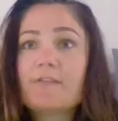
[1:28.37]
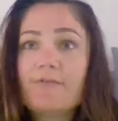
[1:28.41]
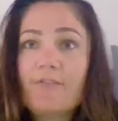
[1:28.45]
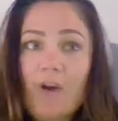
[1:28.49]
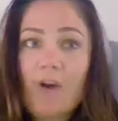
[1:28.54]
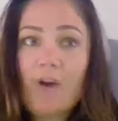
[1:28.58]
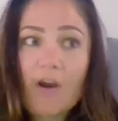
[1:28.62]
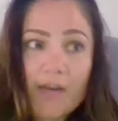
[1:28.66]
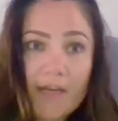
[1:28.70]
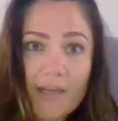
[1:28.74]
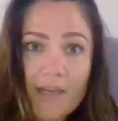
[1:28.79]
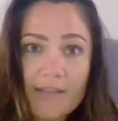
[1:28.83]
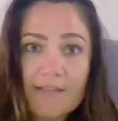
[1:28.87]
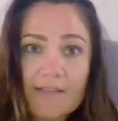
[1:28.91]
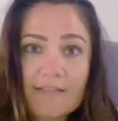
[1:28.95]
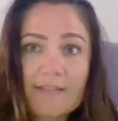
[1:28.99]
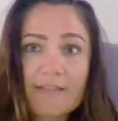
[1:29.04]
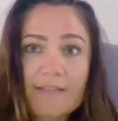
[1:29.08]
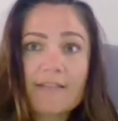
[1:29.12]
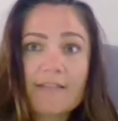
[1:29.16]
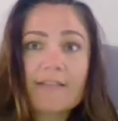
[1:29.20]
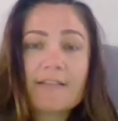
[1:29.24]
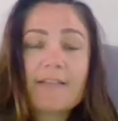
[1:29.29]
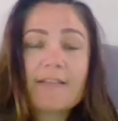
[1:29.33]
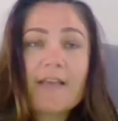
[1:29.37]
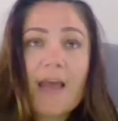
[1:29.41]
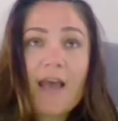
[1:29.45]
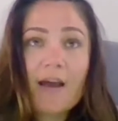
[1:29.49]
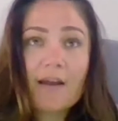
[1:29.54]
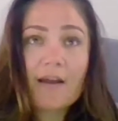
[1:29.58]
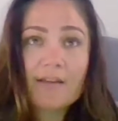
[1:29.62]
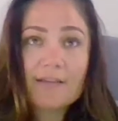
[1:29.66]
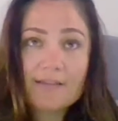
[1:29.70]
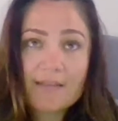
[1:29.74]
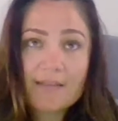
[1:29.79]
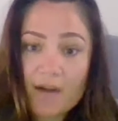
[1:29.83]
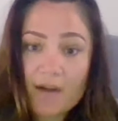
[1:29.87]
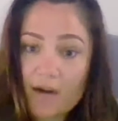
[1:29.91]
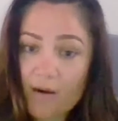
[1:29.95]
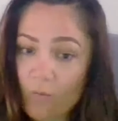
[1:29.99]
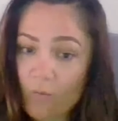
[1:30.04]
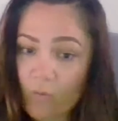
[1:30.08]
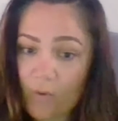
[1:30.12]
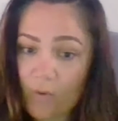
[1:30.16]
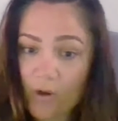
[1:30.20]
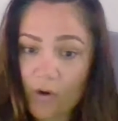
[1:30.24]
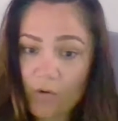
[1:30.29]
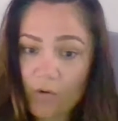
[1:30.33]
finances, how to set it
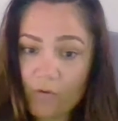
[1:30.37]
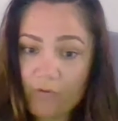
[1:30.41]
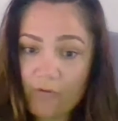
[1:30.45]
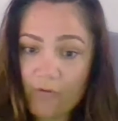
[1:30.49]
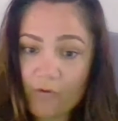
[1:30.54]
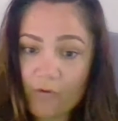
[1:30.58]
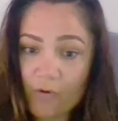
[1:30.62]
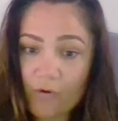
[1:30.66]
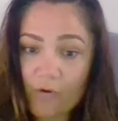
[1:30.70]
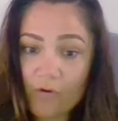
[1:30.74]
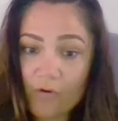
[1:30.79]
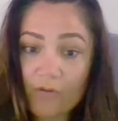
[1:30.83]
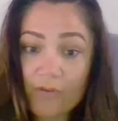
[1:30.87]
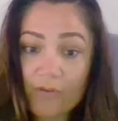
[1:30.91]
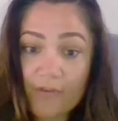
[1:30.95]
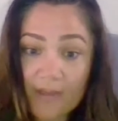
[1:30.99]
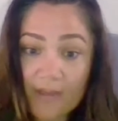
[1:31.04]
up well for